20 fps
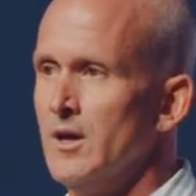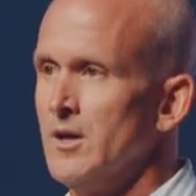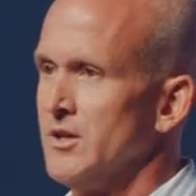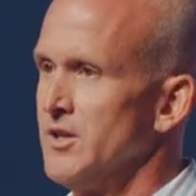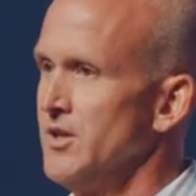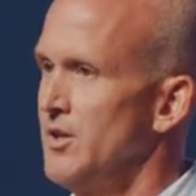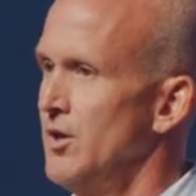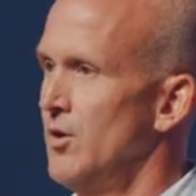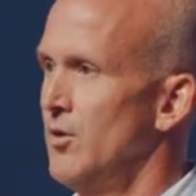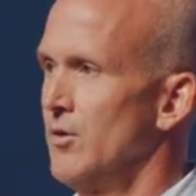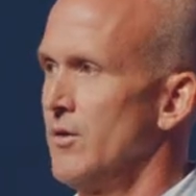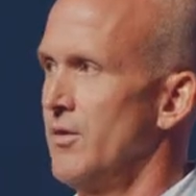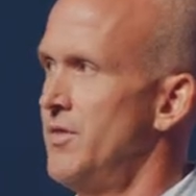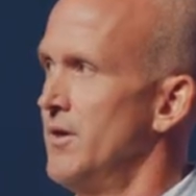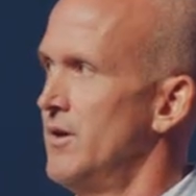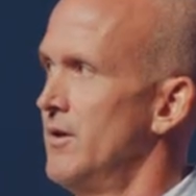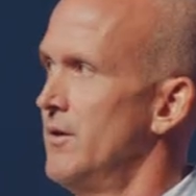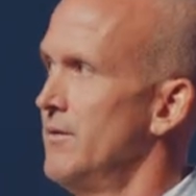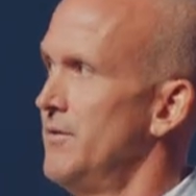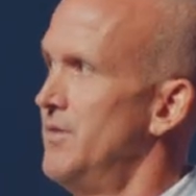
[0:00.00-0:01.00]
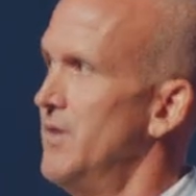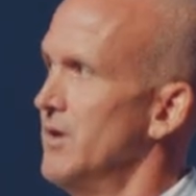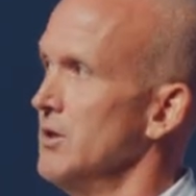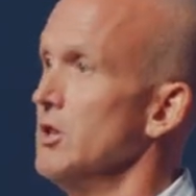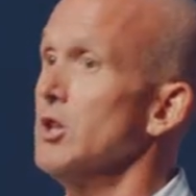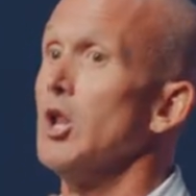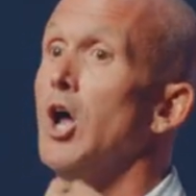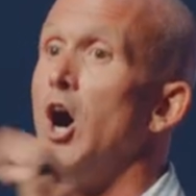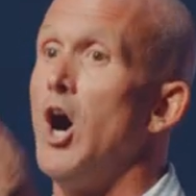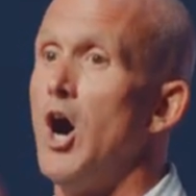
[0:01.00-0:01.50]
you know, the
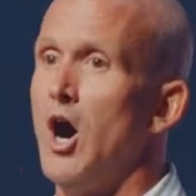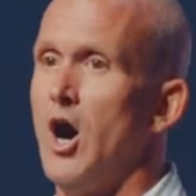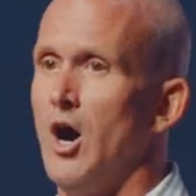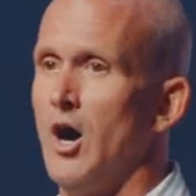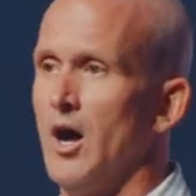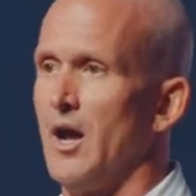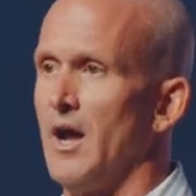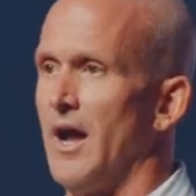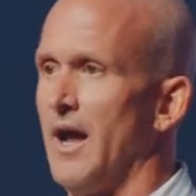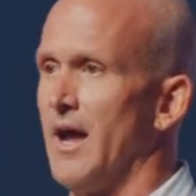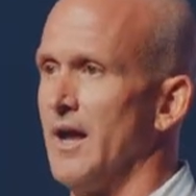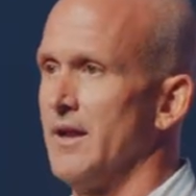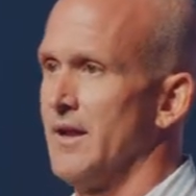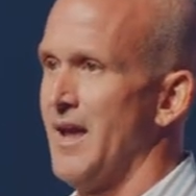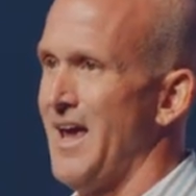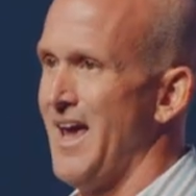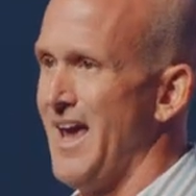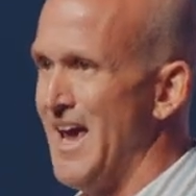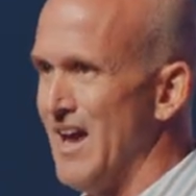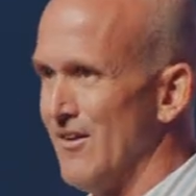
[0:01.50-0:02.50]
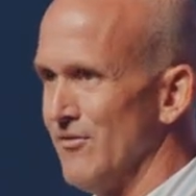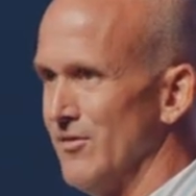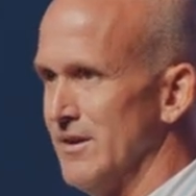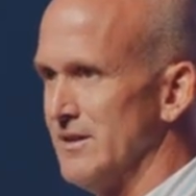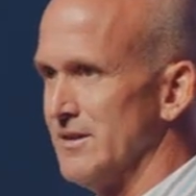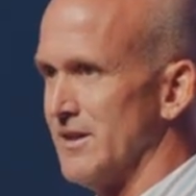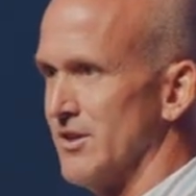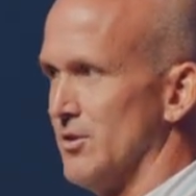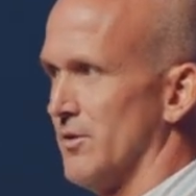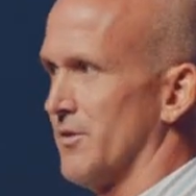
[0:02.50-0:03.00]
law and every
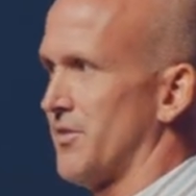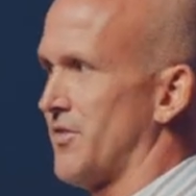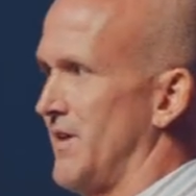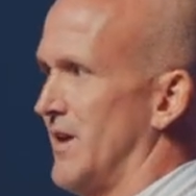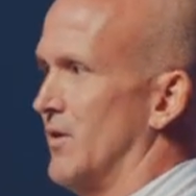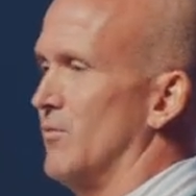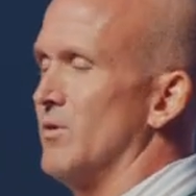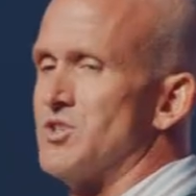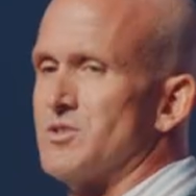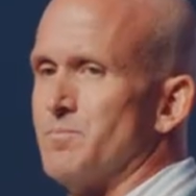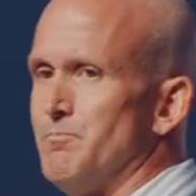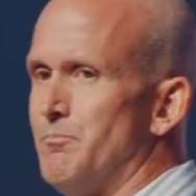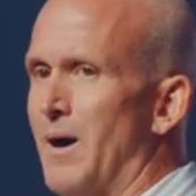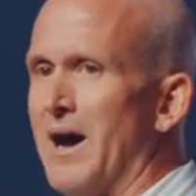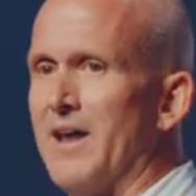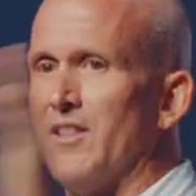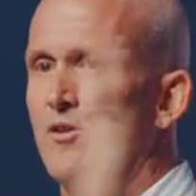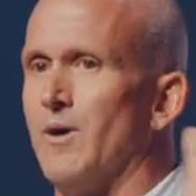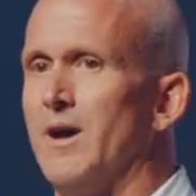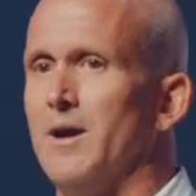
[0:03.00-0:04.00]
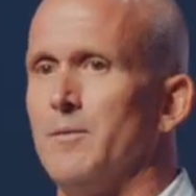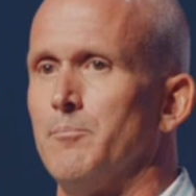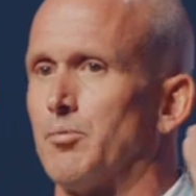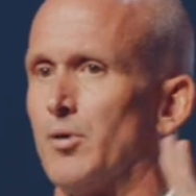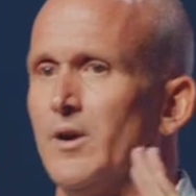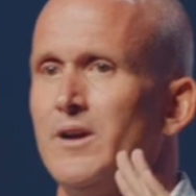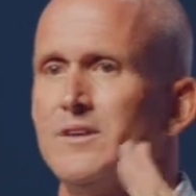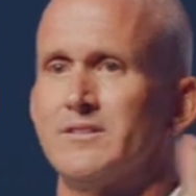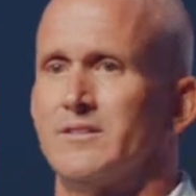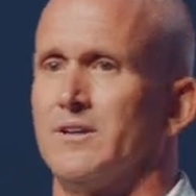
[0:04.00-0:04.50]
little thing, which, by the way,
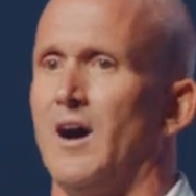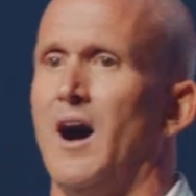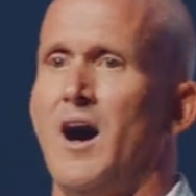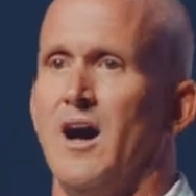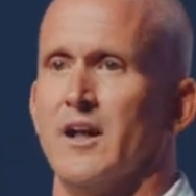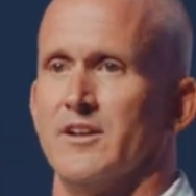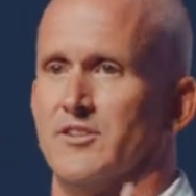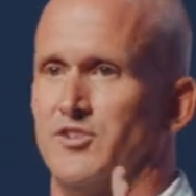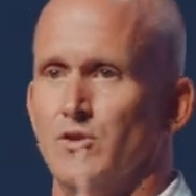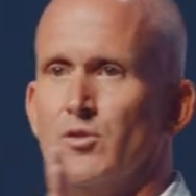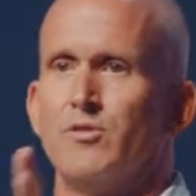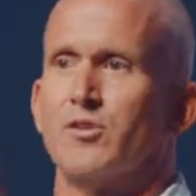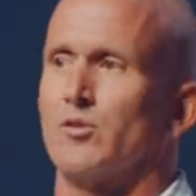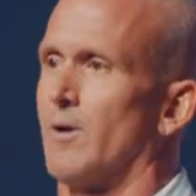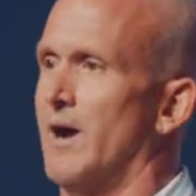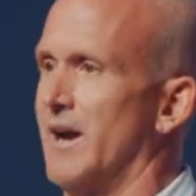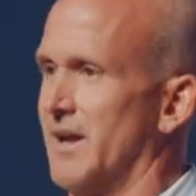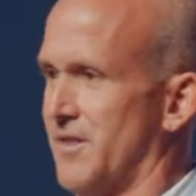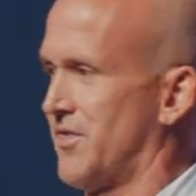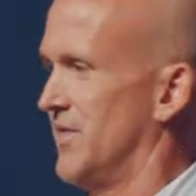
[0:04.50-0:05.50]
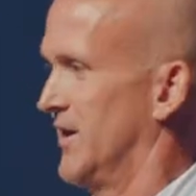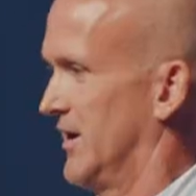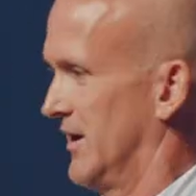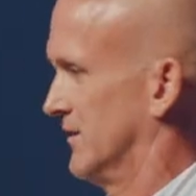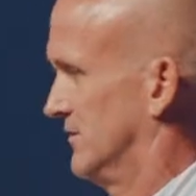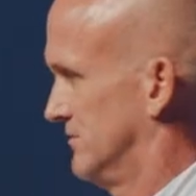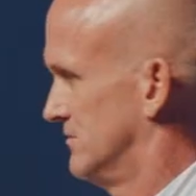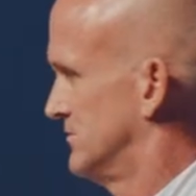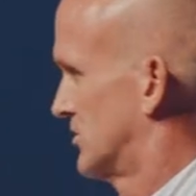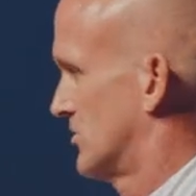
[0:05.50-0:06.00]
praise God, do the right thing.
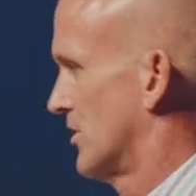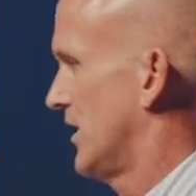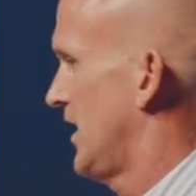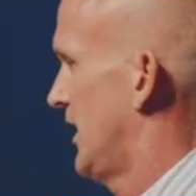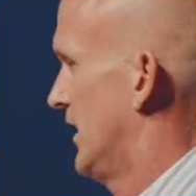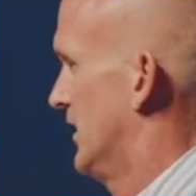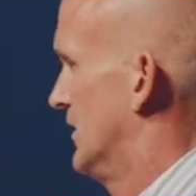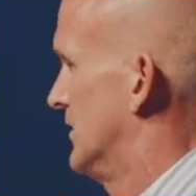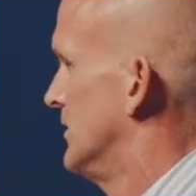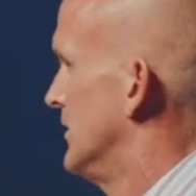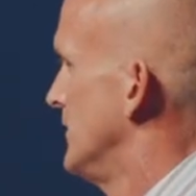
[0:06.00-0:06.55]
It's great.